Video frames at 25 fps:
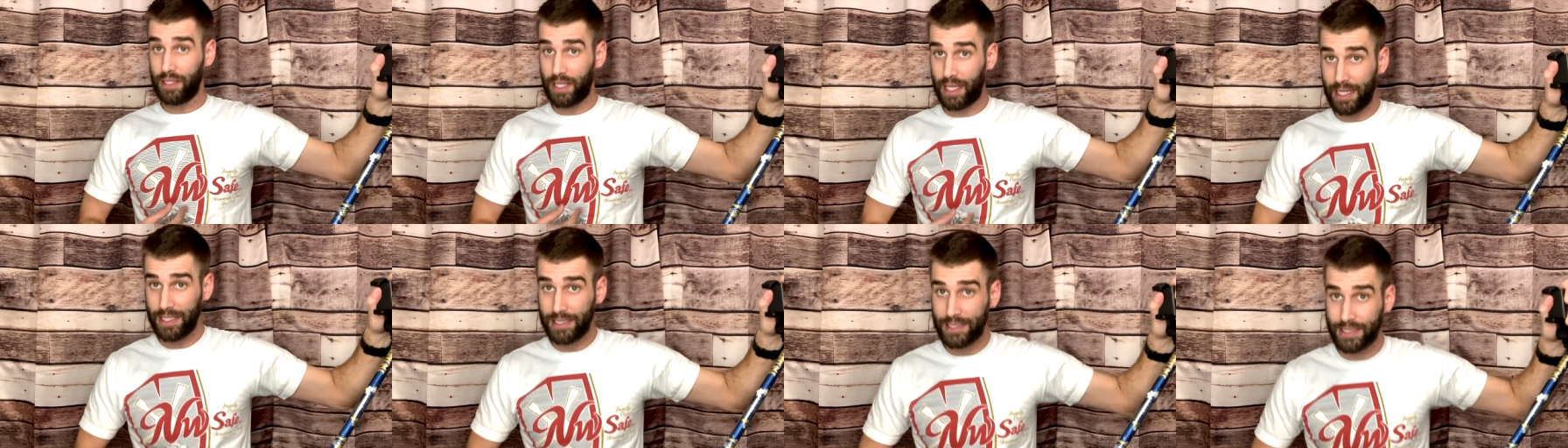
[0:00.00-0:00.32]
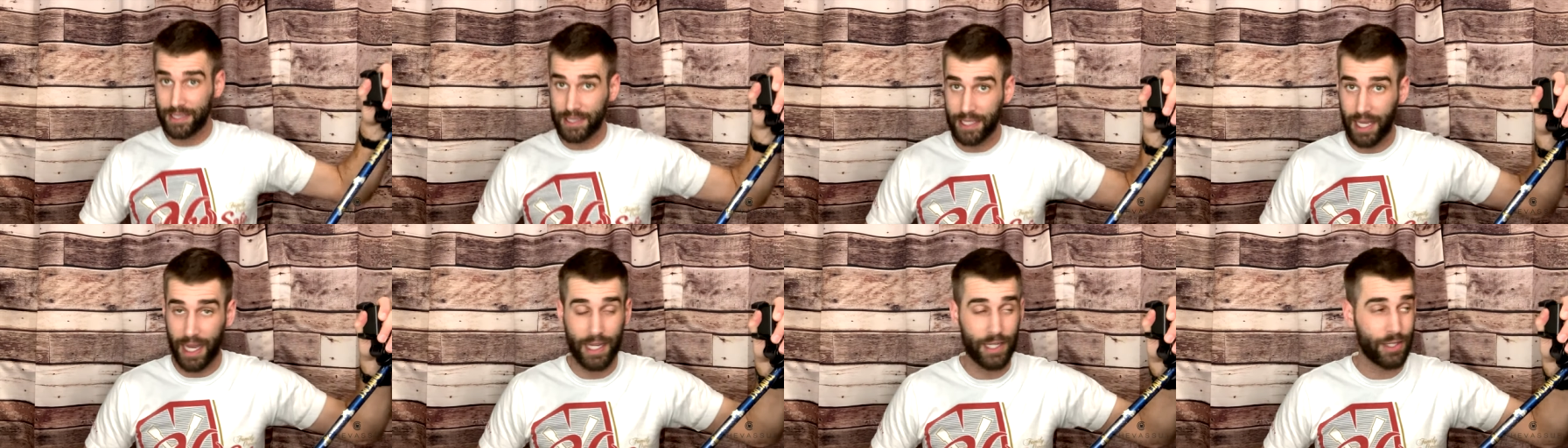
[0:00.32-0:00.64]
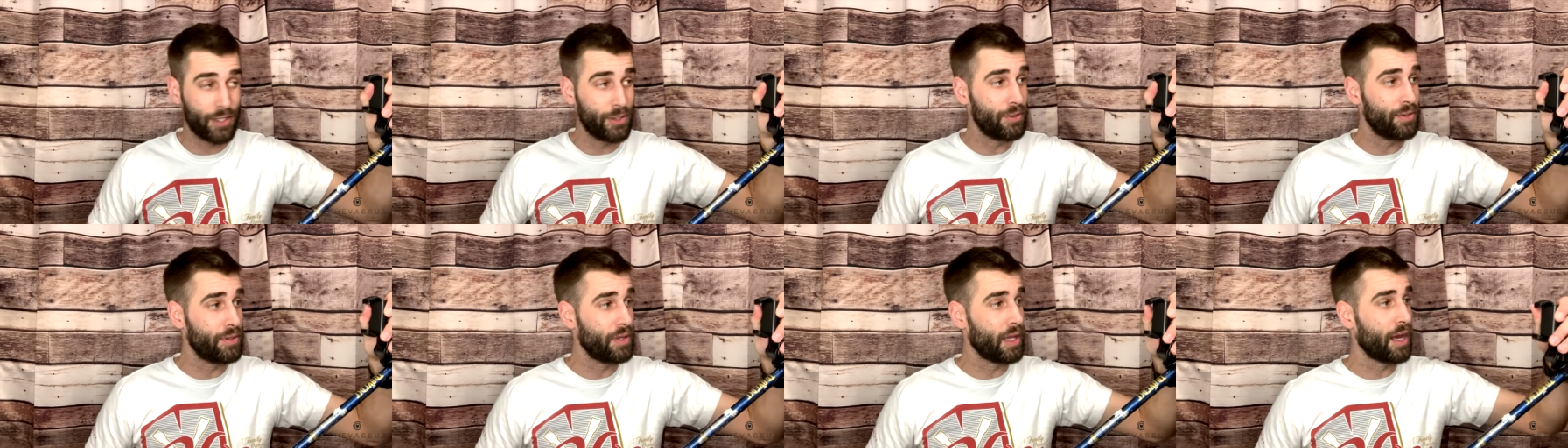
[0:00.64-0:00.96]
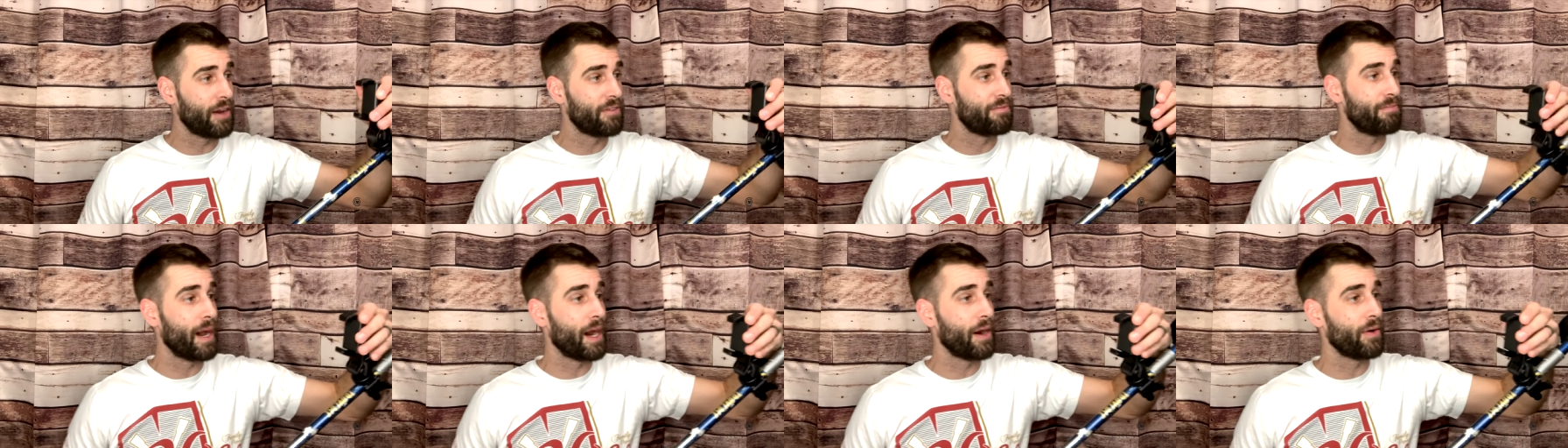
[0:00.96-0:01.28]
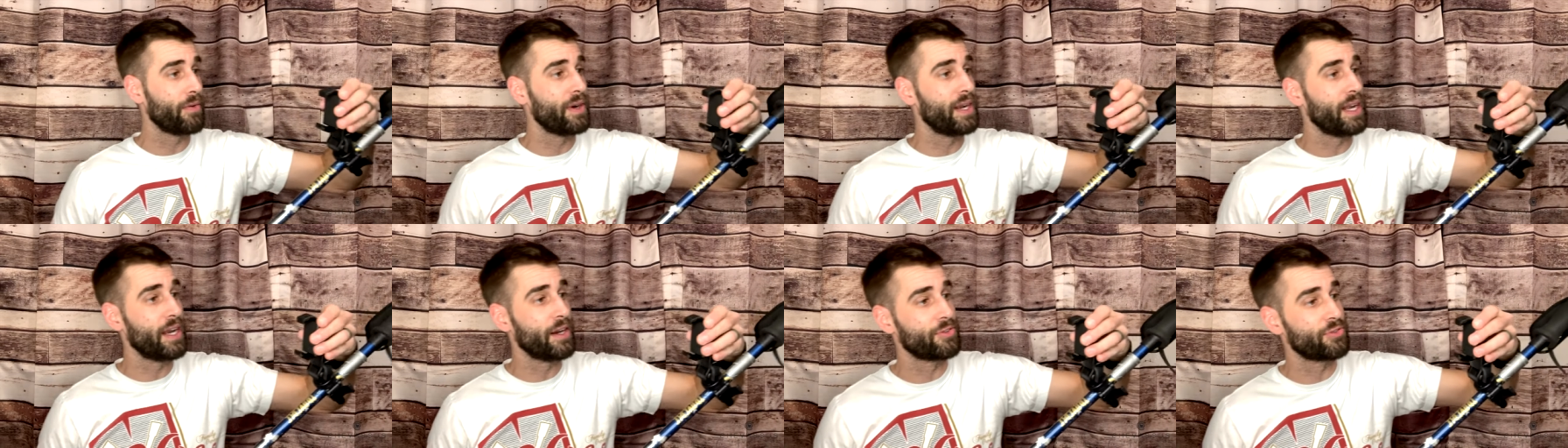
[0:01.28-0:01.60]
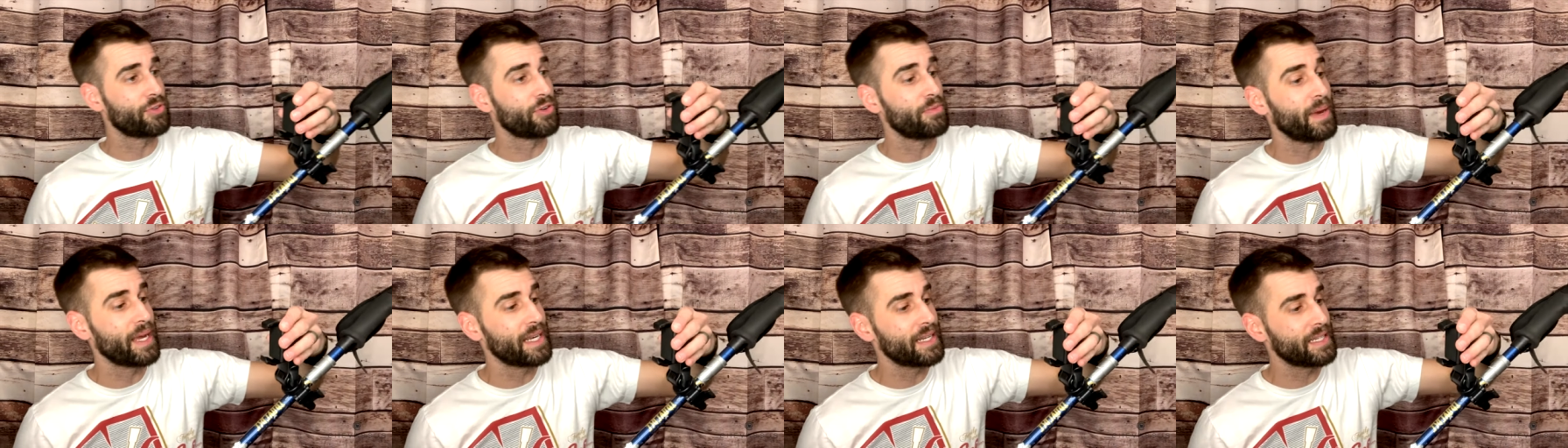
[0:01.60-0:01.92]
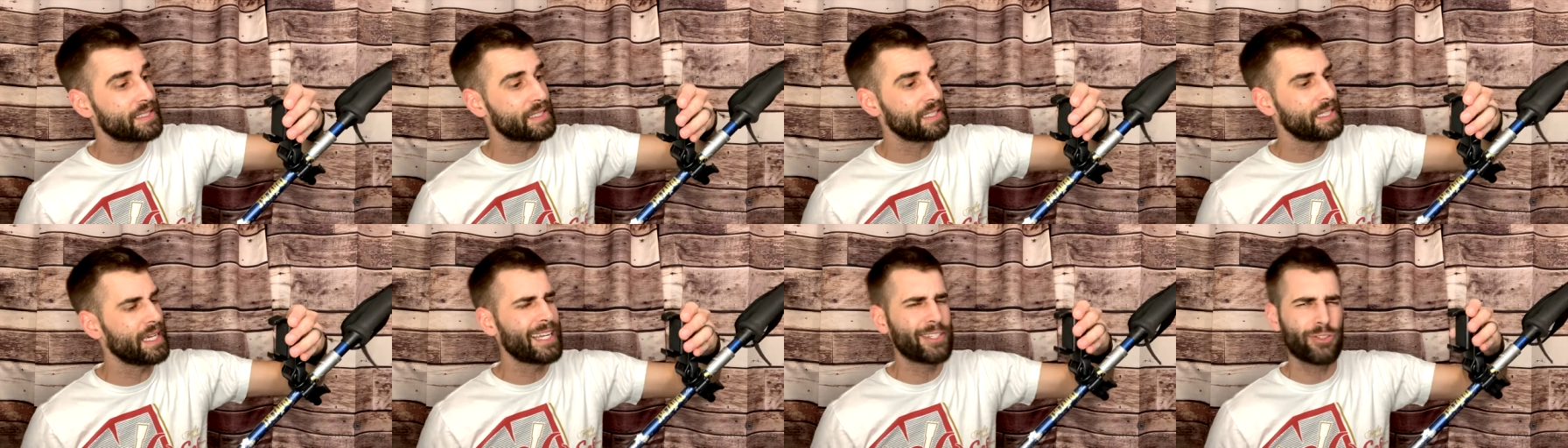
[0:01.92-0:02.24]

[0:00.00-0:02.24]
Yes, I do love Mount Rainier tremendously.